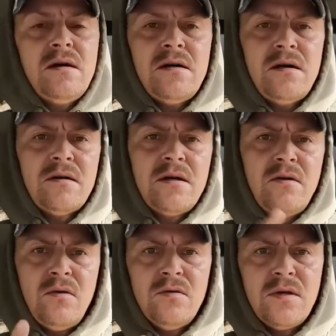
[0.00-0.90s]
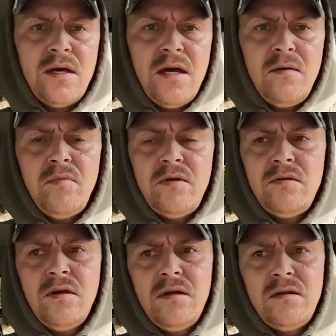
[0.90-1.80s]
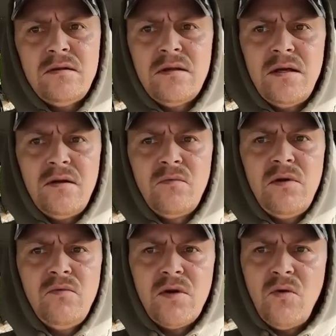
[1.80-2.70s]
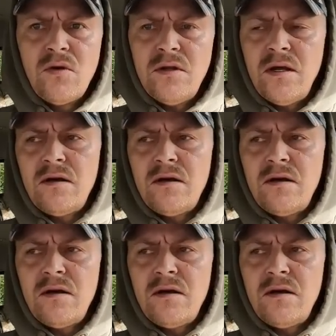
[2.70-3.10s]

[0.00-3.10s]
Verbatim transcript: Uh, I'll get a hold of Gabe and, and get it re-recorded.